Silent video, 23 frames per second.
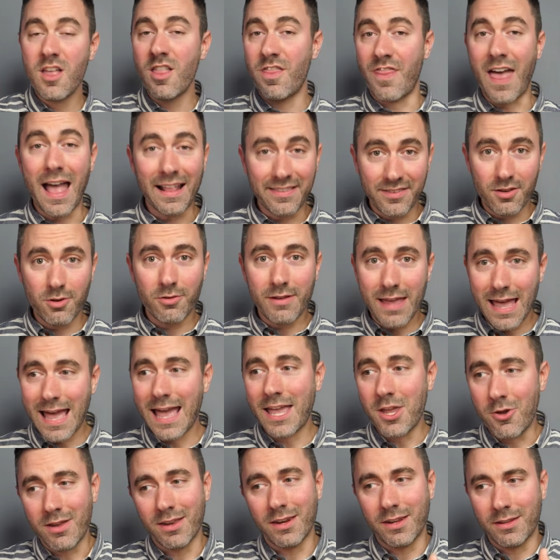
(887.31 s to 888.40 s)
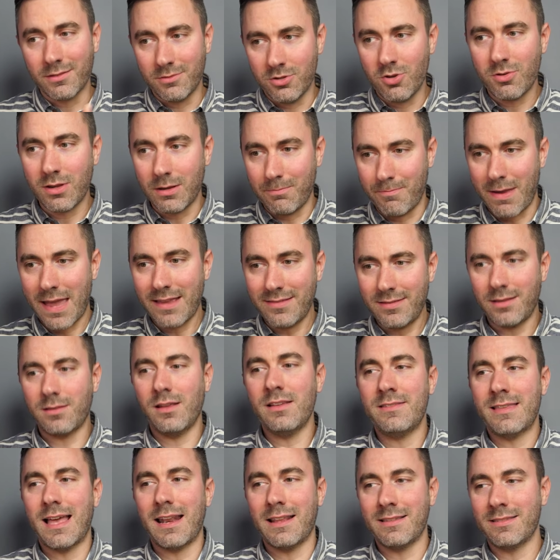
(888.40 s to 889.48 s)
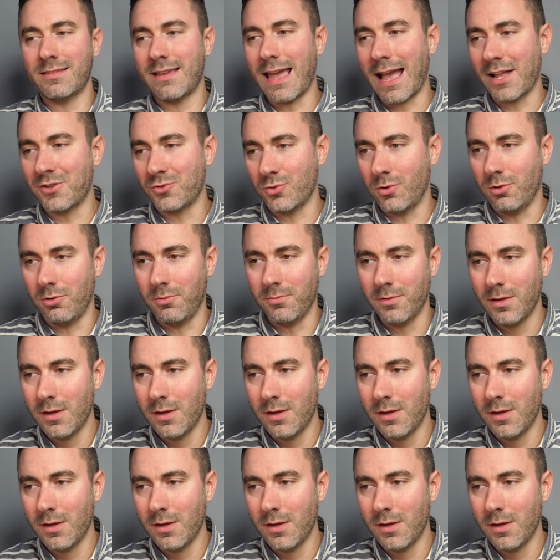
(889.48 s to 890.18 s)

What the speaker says: That's okay. You can basically set a schedule.